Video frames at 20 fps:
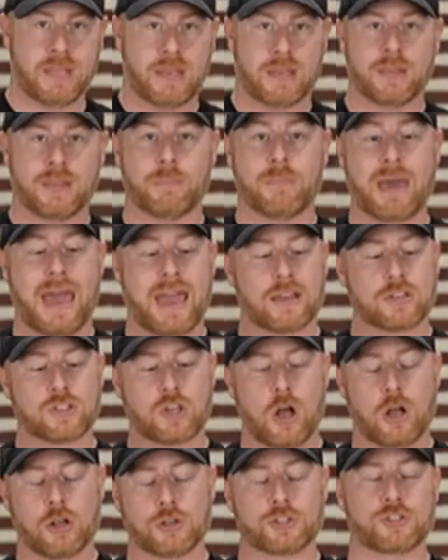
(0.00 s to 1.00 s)
The bag is
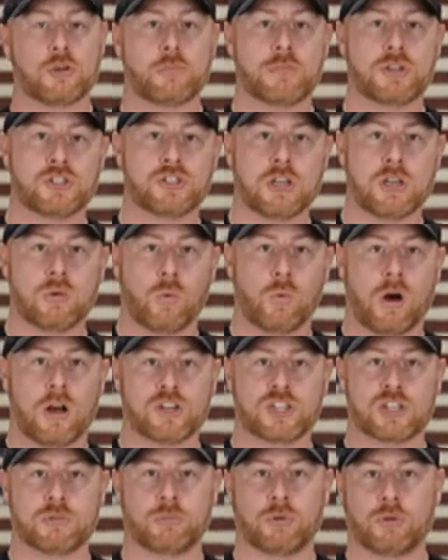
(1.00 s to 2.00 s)
also machine
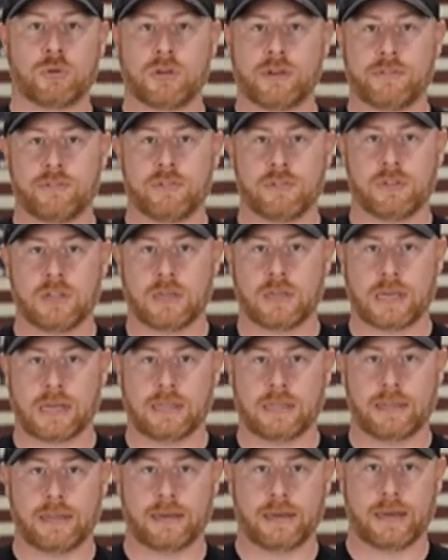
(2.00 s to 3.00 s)
washable if you need to
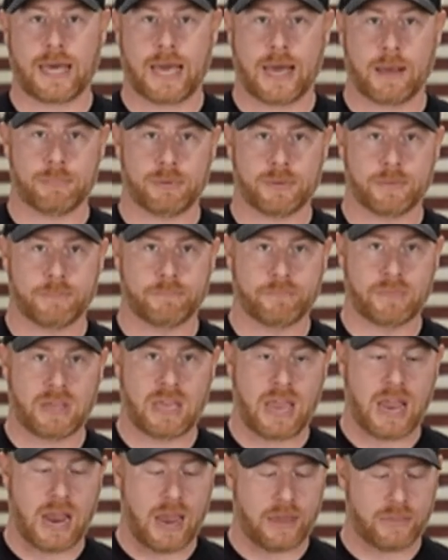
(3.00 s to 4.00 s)
clean it up.
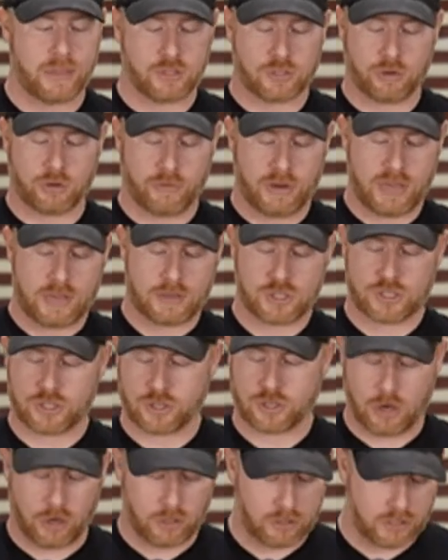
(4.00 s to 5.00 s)
And then to
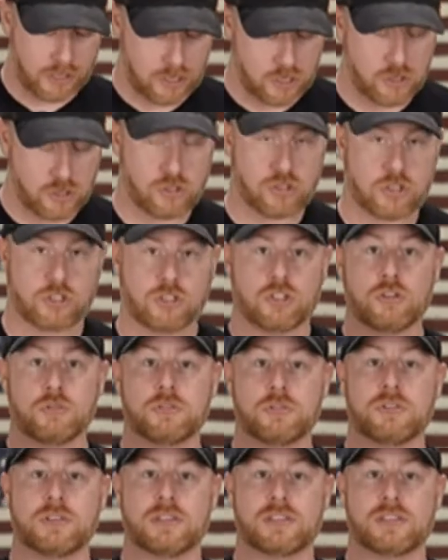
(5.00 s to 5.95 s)
reinstall it, you just use the